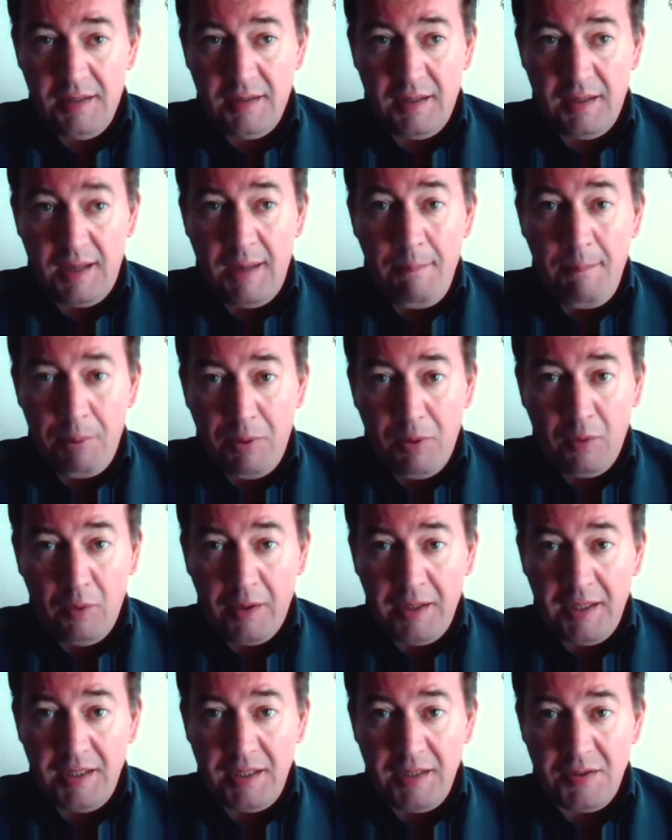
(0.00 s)
The
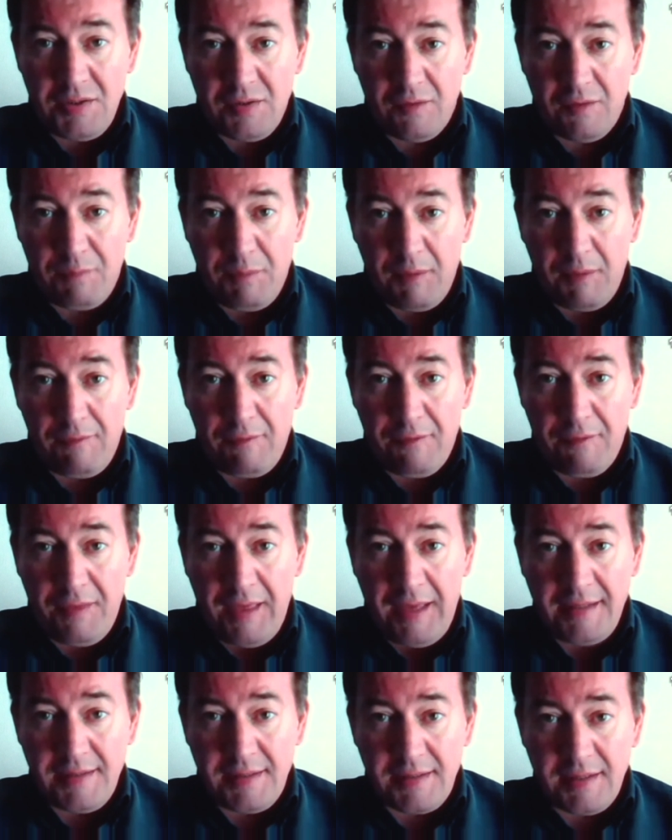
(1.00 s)
employees have been
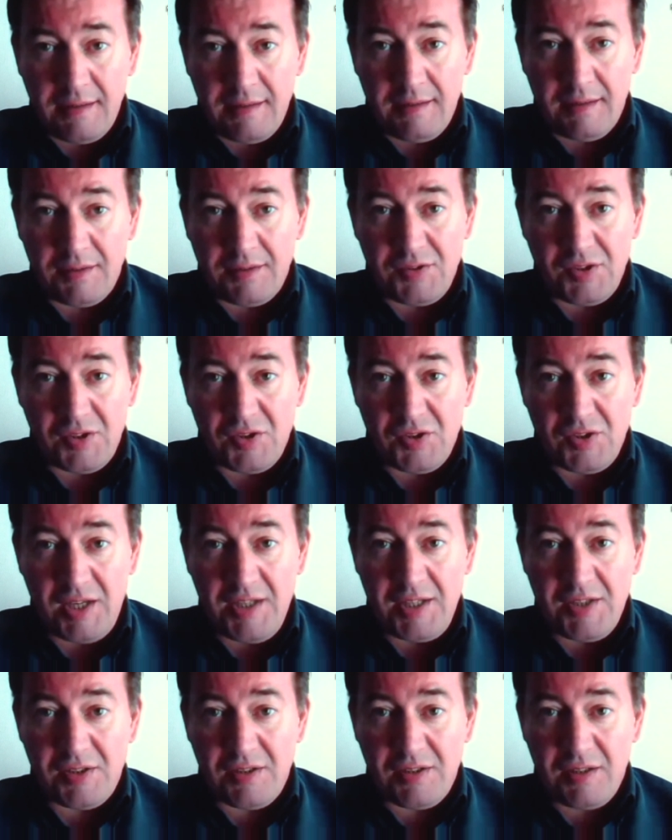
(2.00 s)
thanked, and the
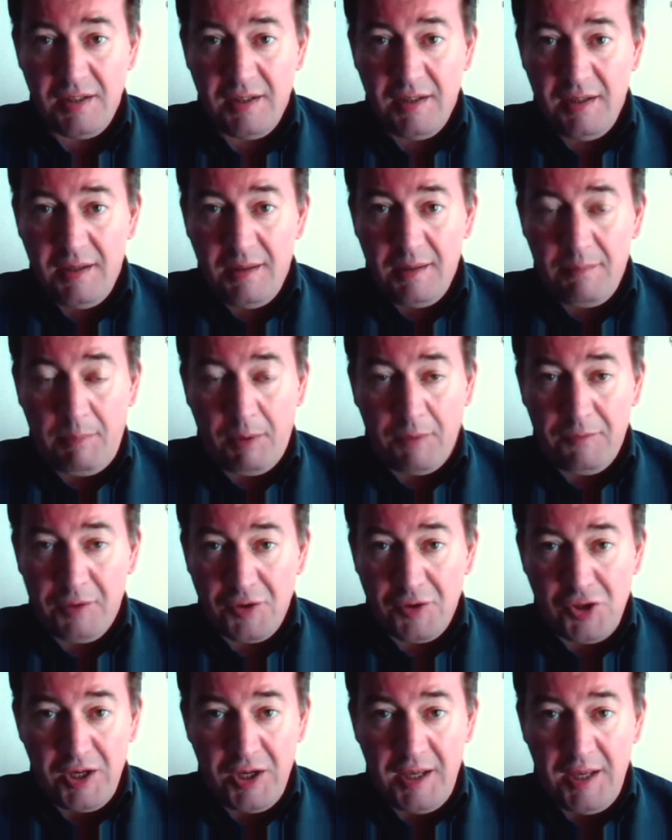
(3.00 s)
success both
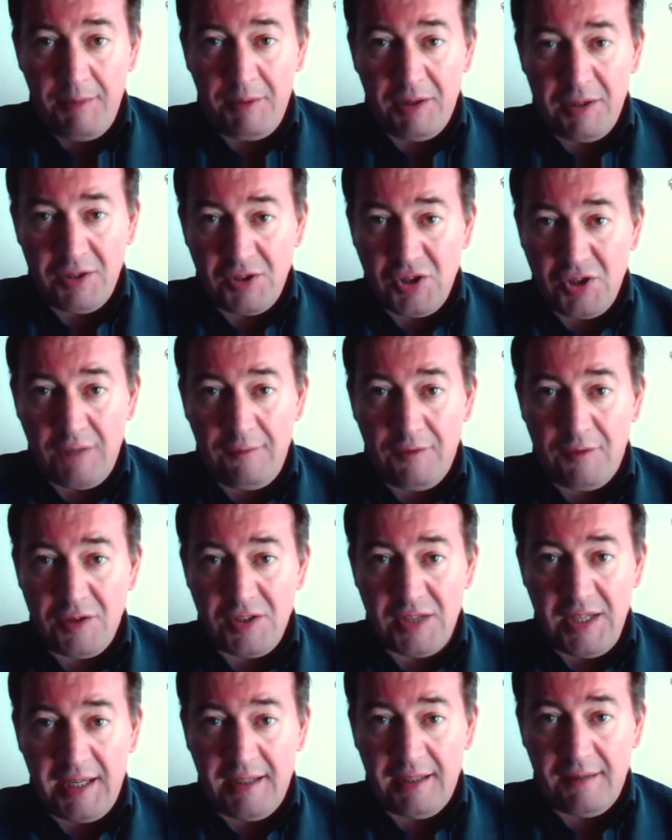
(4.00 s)
chairman and the chief
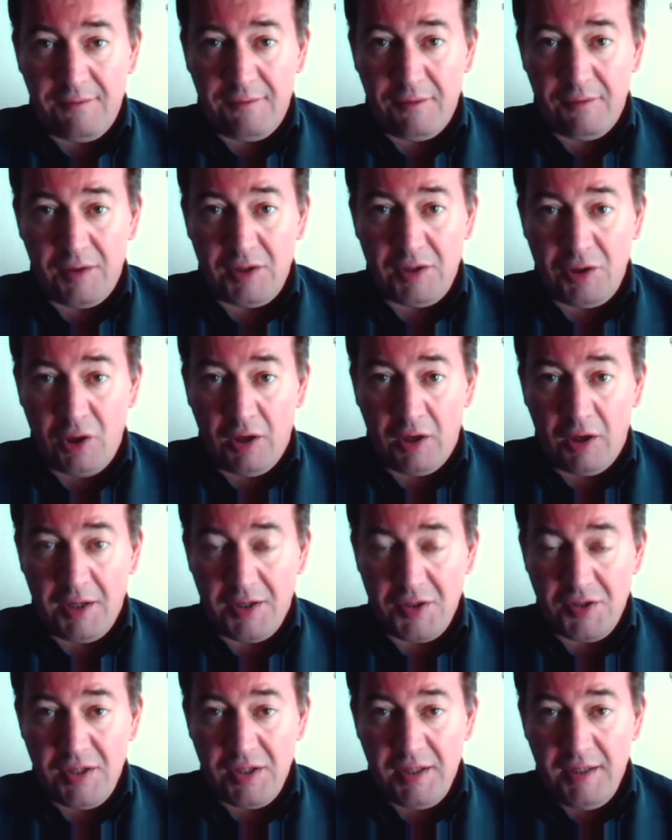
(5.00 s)
executive acknowledge
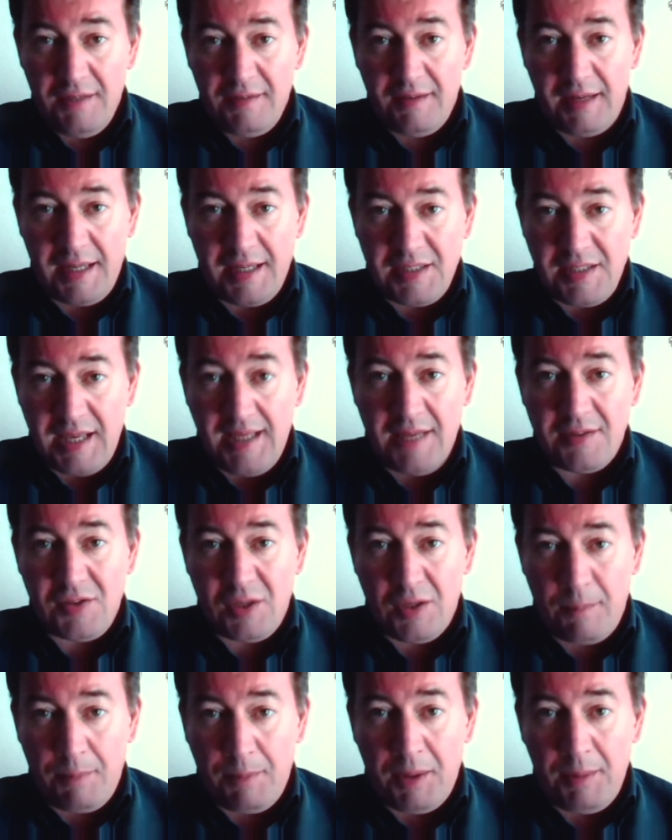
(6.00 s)
that that's down to the
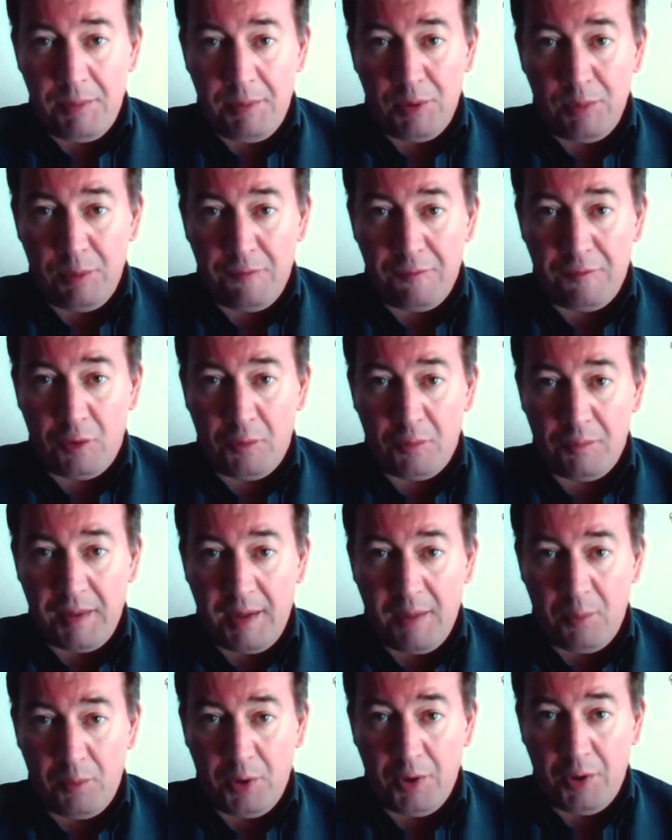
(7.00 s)
people who perform that
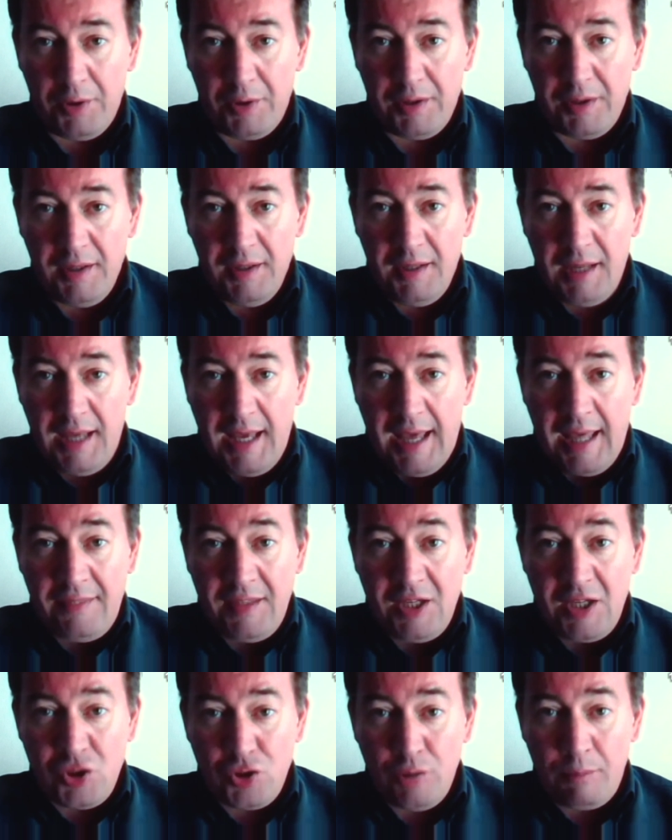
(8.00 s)
work, and there
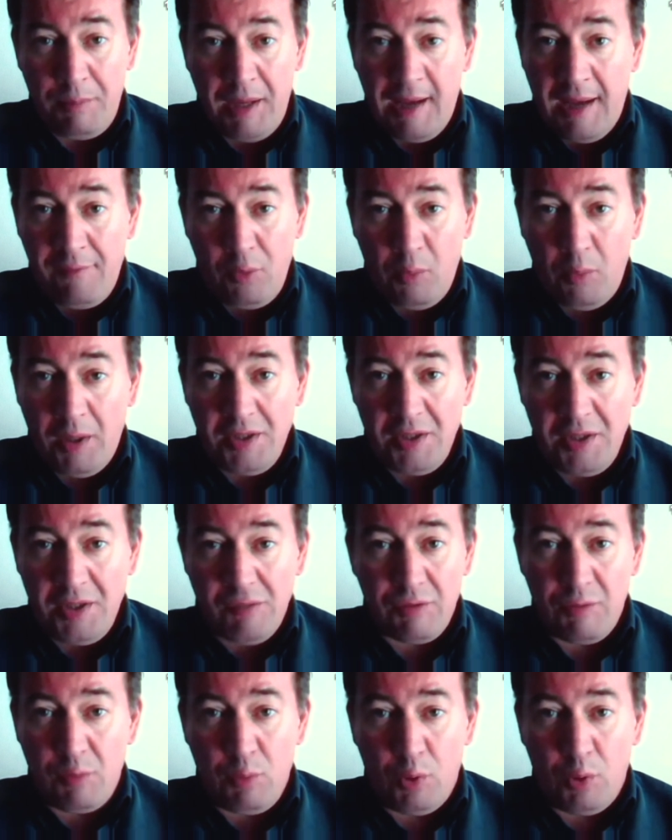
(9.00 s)
should be other ways to
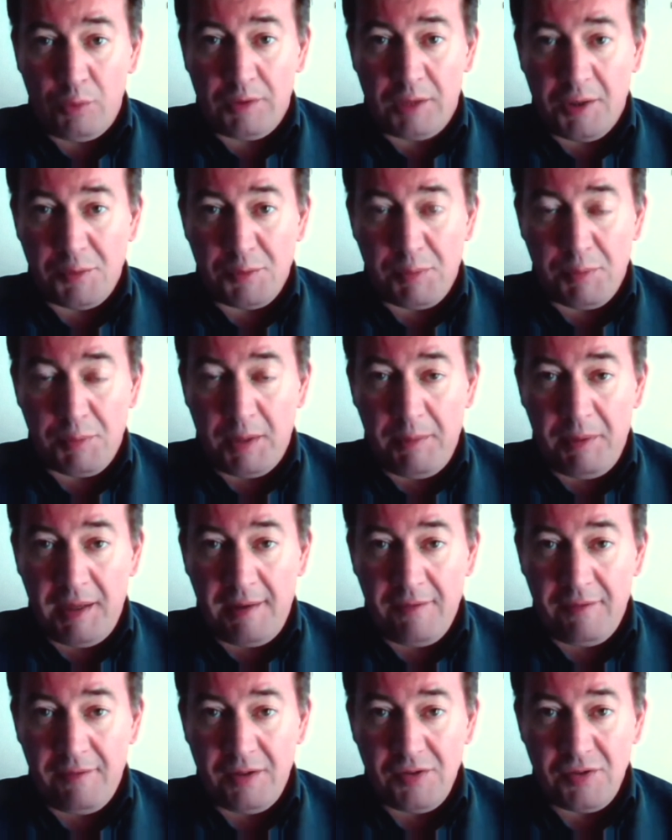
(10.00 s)
reward those people
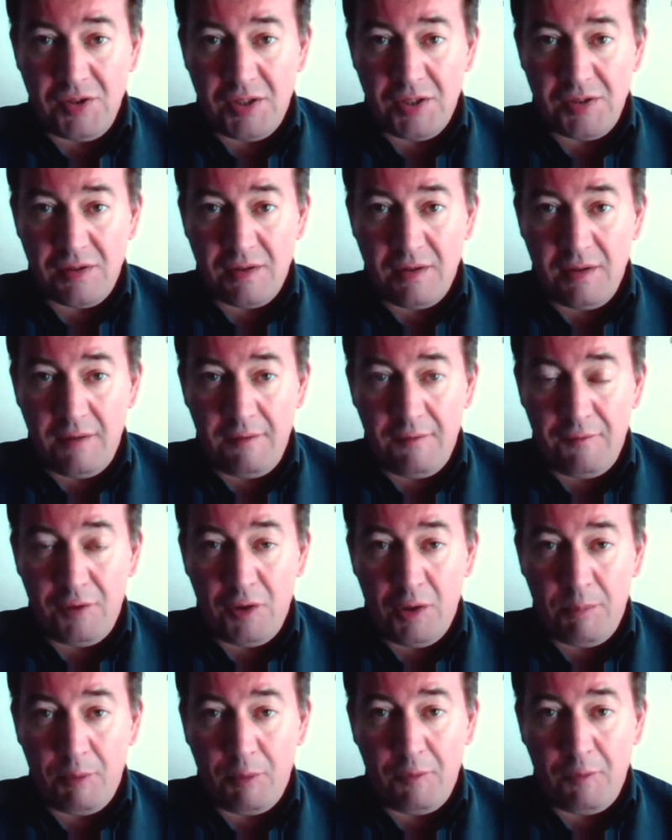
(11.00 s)
other than just a
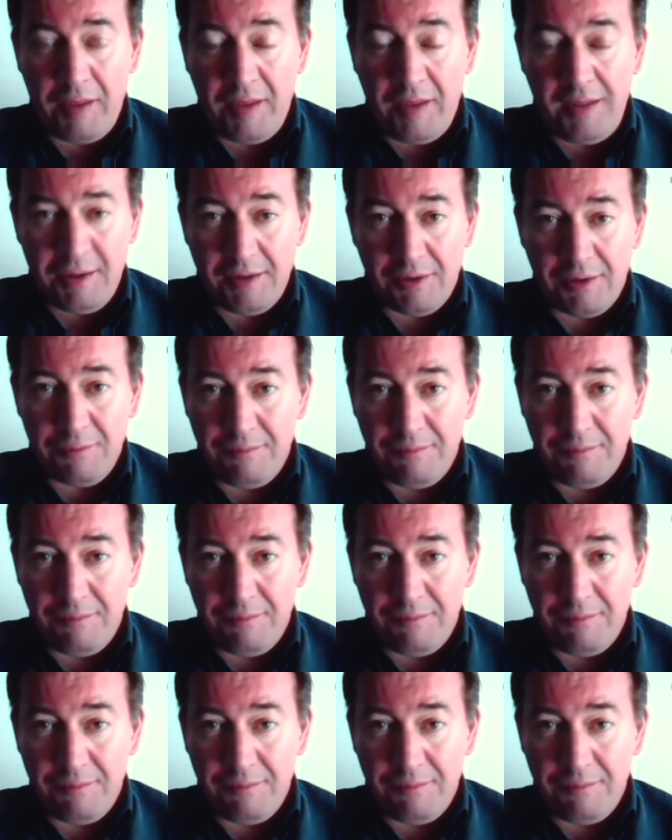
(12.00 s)
verbal thank you.